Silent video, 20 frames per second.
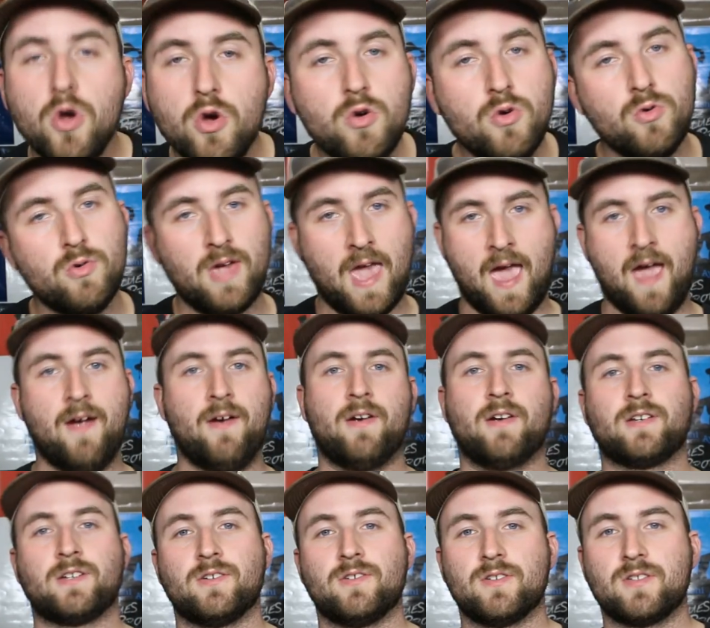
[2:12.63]
two
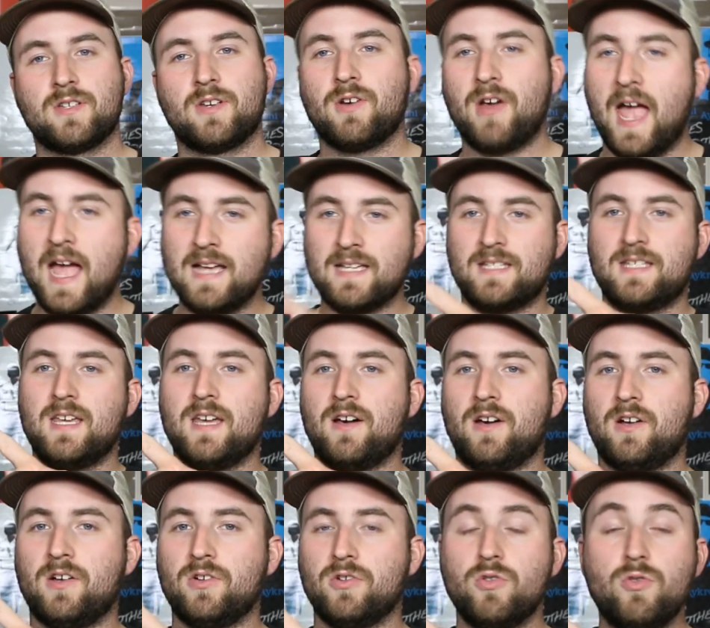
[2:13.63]
characters.
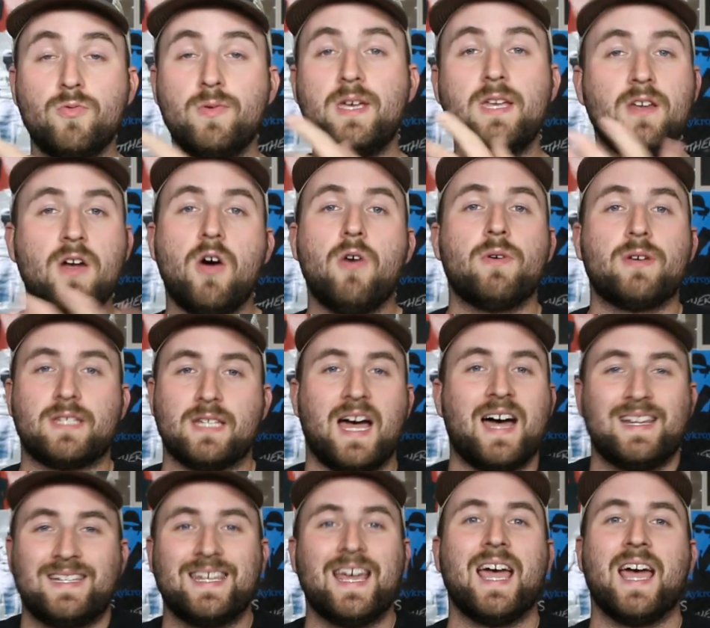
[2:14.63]
Castiel, who we know is
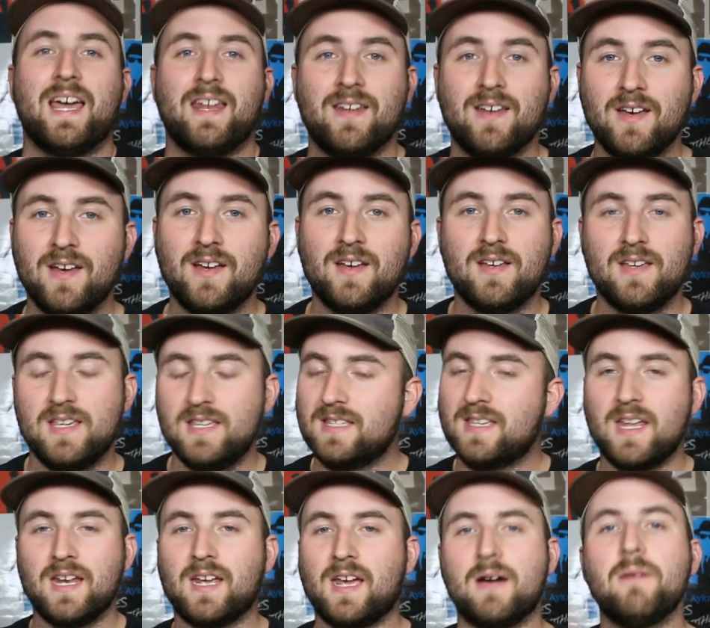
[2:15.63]
not dead. He's
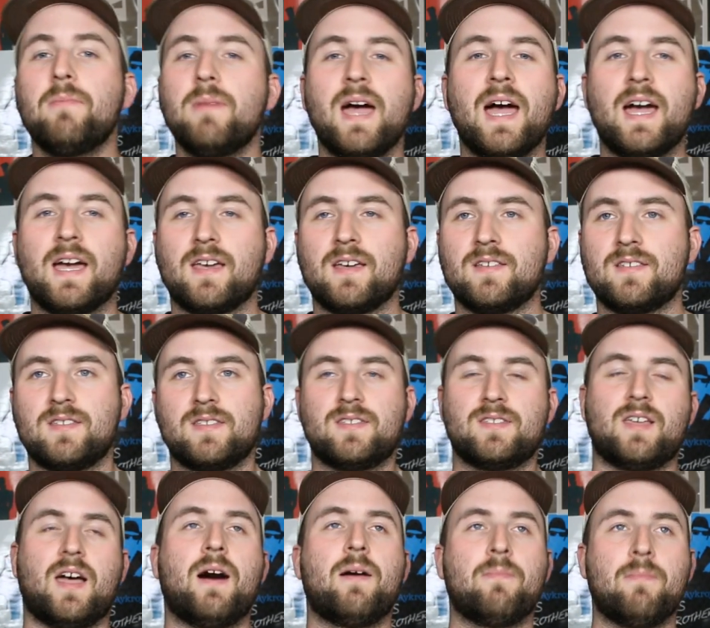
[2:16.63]
gonna come back
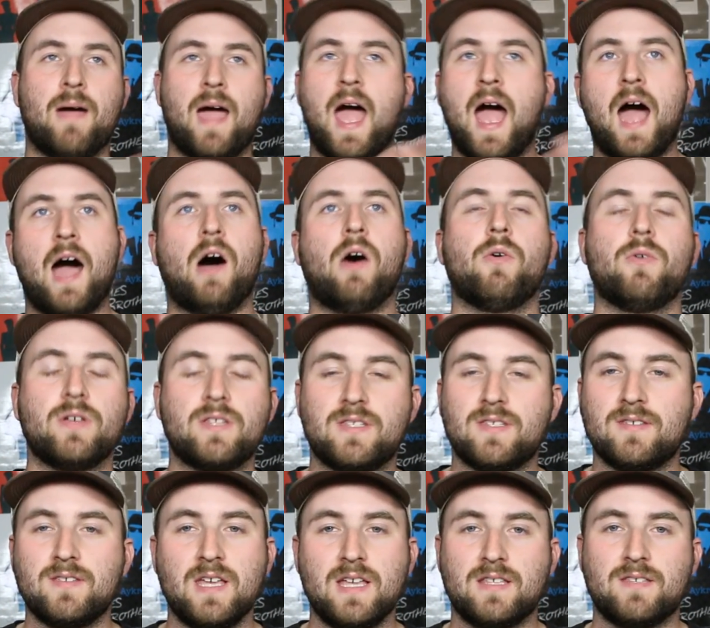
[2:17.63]
somehow.
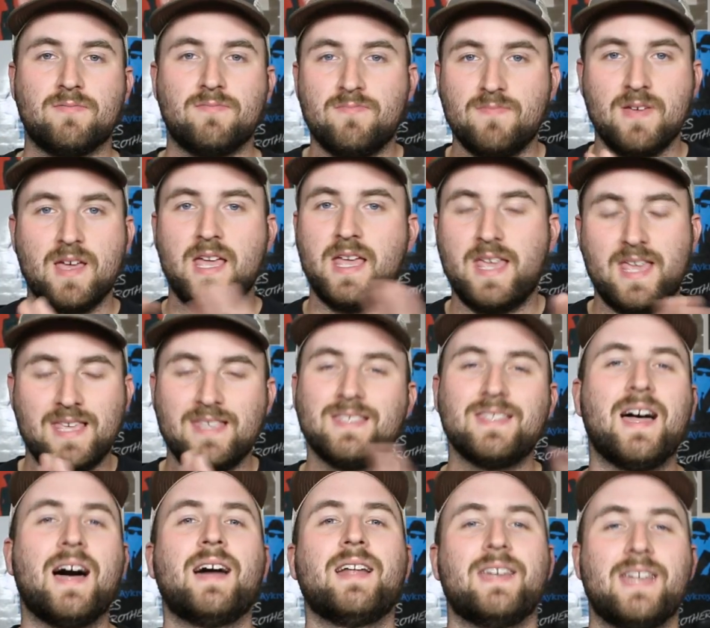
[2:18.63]

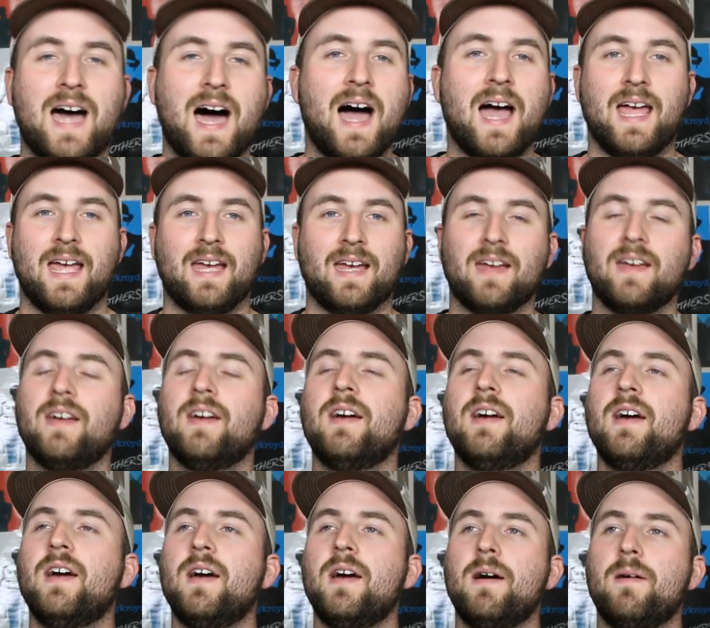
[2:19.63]
He's not dying.
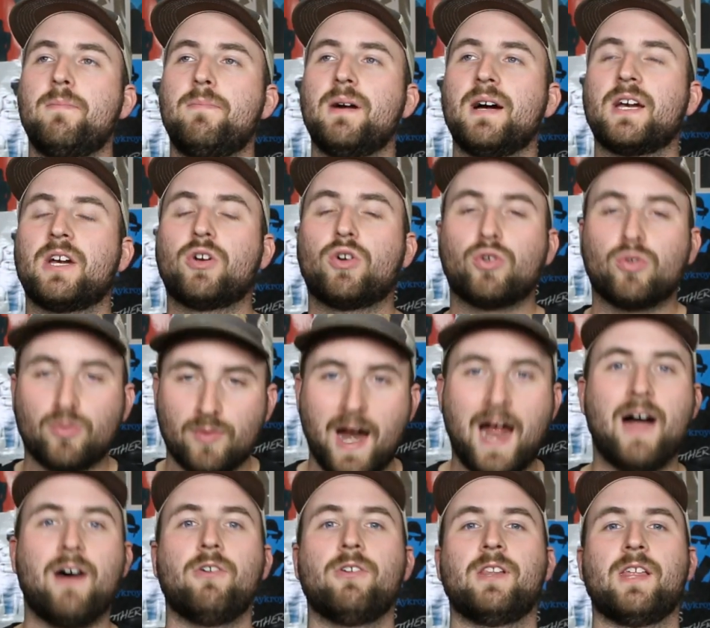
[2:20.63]
But
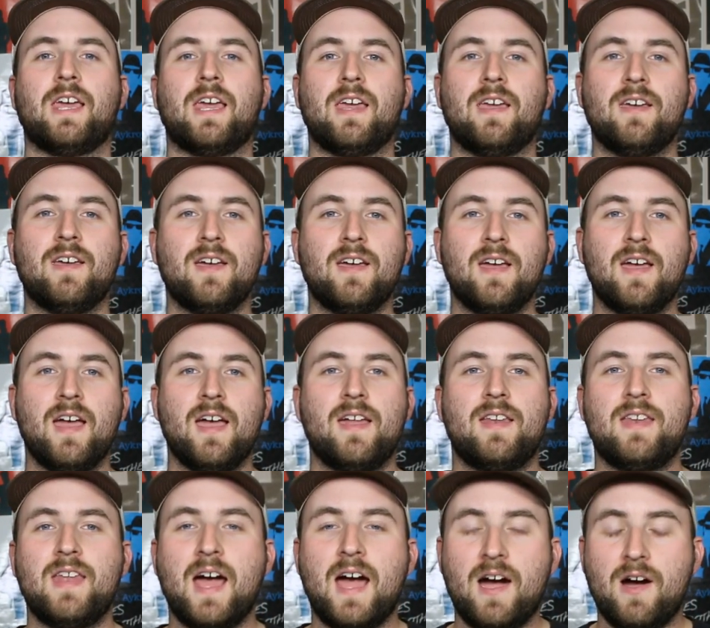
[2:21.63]
Crowley.
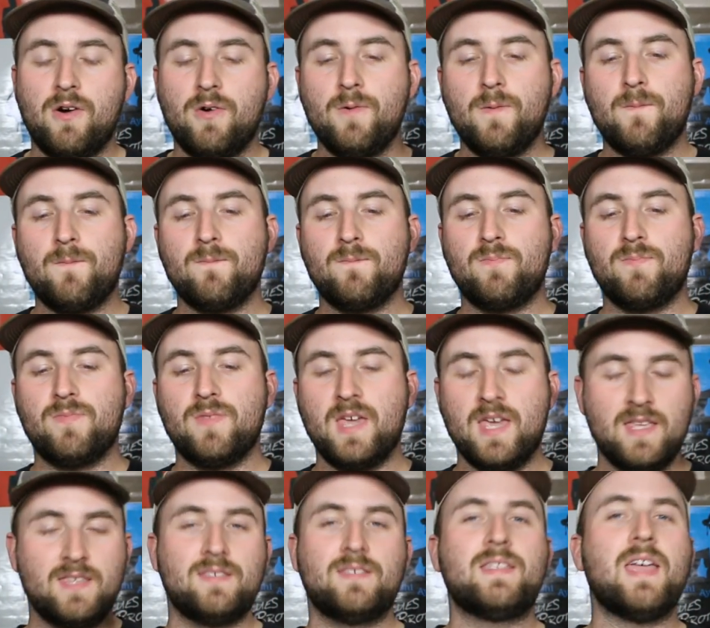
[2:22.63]
Now,
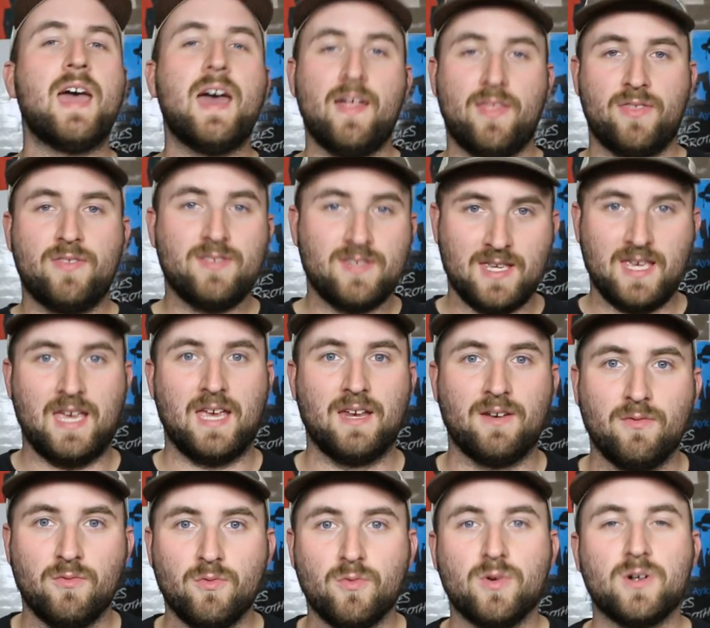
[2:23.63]
his death
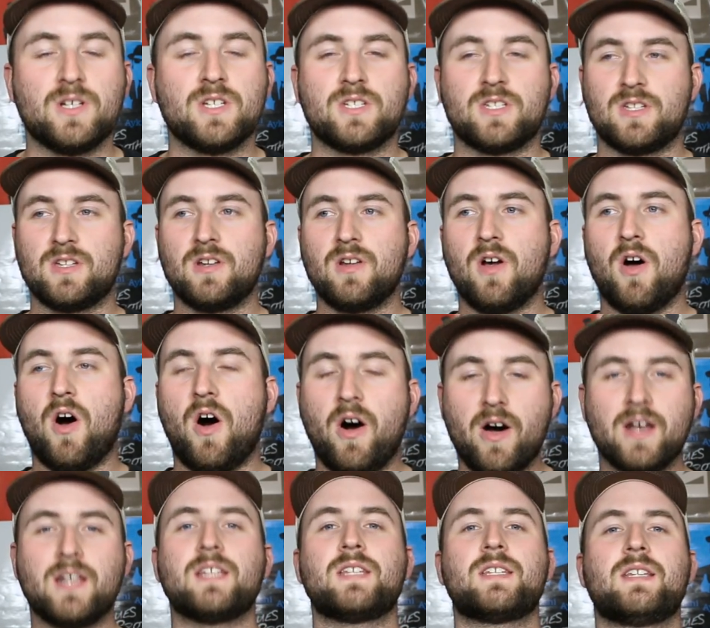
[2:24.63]
scene was
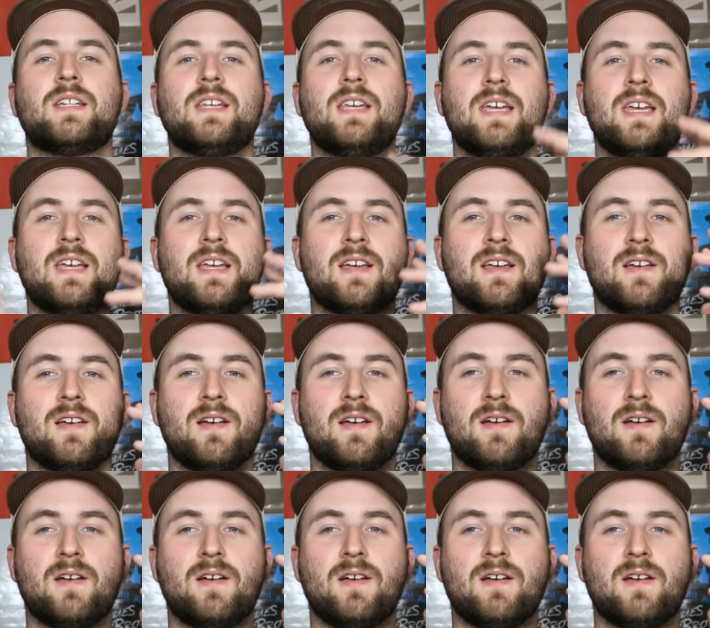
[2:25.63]
honestly